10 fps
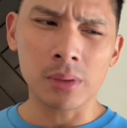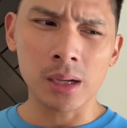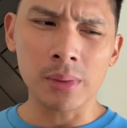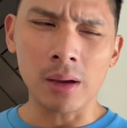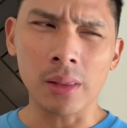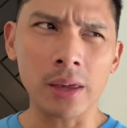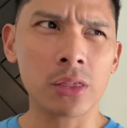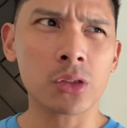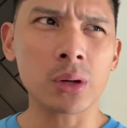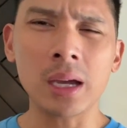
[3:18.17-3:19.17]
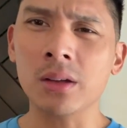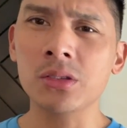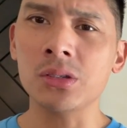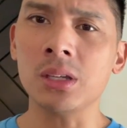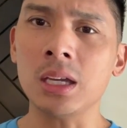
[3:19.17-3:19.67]
about like 3
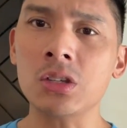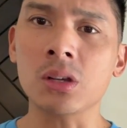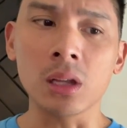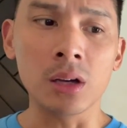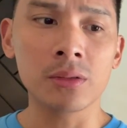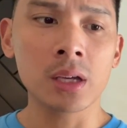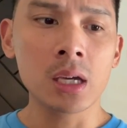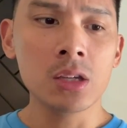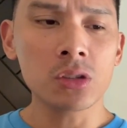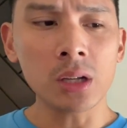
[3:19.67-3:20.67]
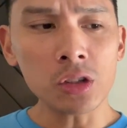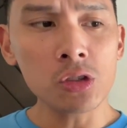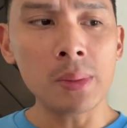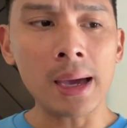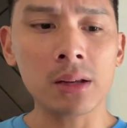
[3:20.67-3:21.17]
ounces each glove. So not
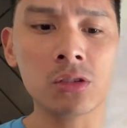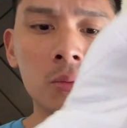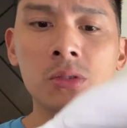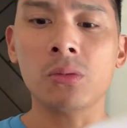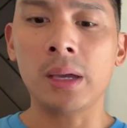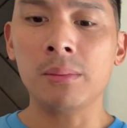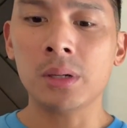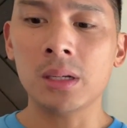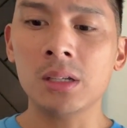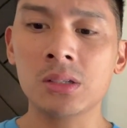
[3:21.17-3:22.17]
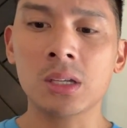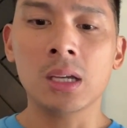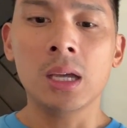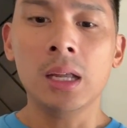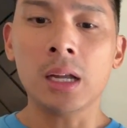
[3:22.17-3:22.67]
too bad in terms of weight, but it is
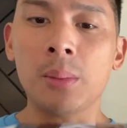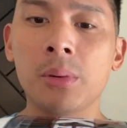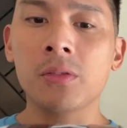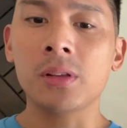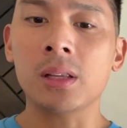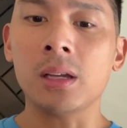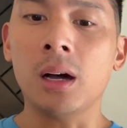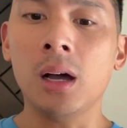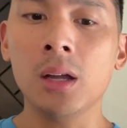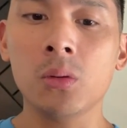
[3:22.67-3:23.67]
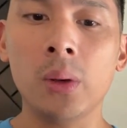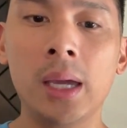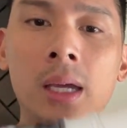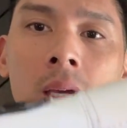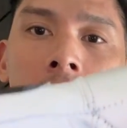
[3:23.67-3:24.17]
not perfectly on
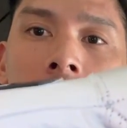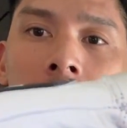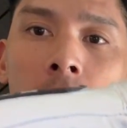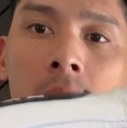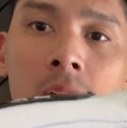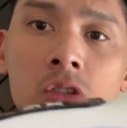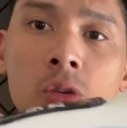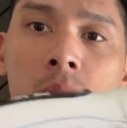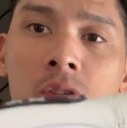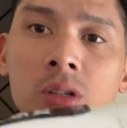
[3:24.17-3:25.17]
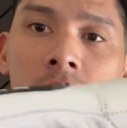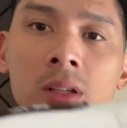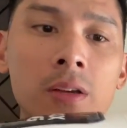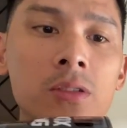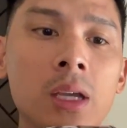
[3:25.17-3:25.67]
weight. The weight distribution of the
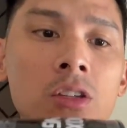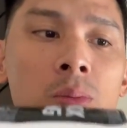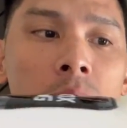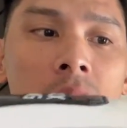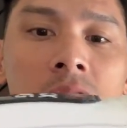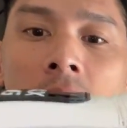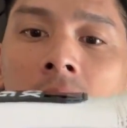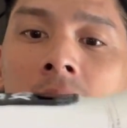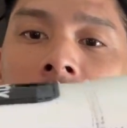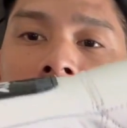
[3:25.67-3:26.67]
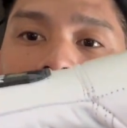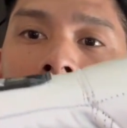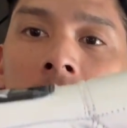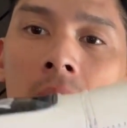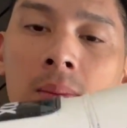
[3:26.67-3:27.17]
glove is actually pretty solid. You can see
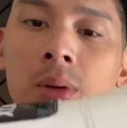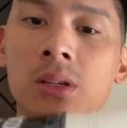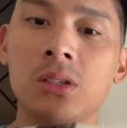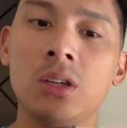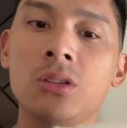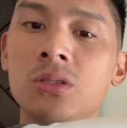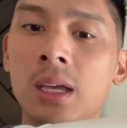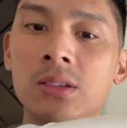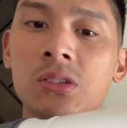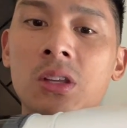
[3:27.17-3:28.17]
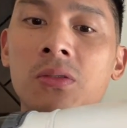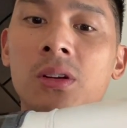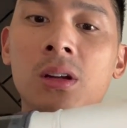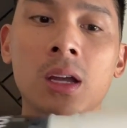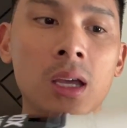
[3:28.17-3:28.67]
that because they use that
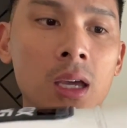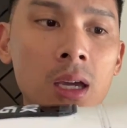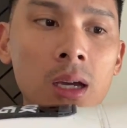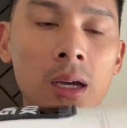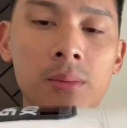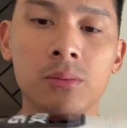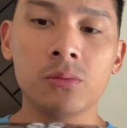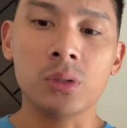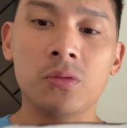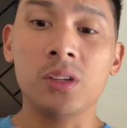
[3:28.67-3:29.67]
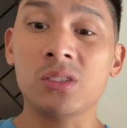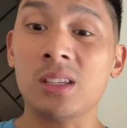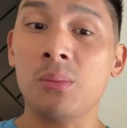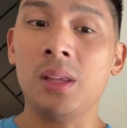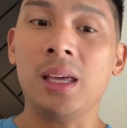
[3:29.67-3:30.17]
stiffer, what it feels
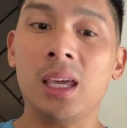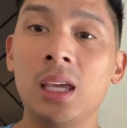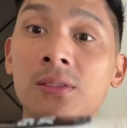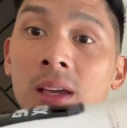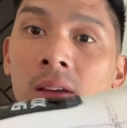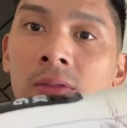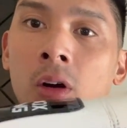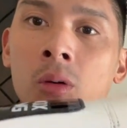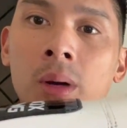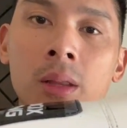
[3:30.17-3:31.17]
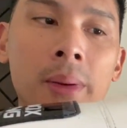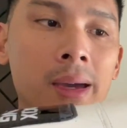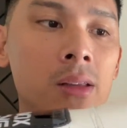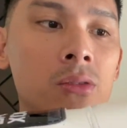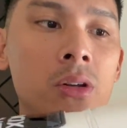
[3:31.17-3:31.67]
like to be like EVA foam on the
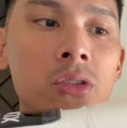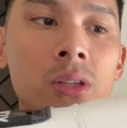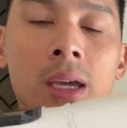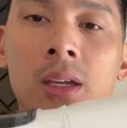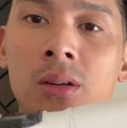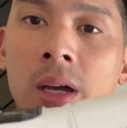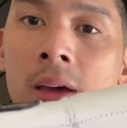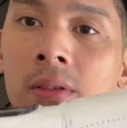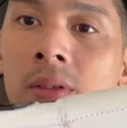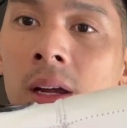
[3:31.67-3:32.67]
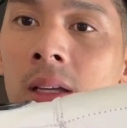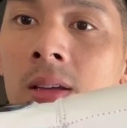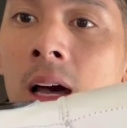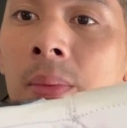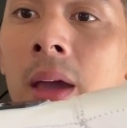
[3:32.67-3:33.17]
back of the wrist, that you don't have a very
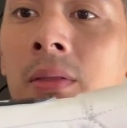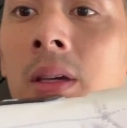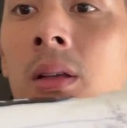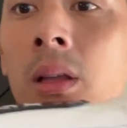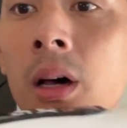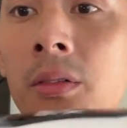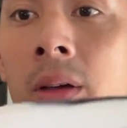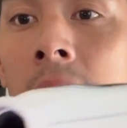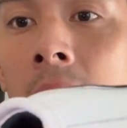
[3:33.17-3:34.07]
top heavy glove.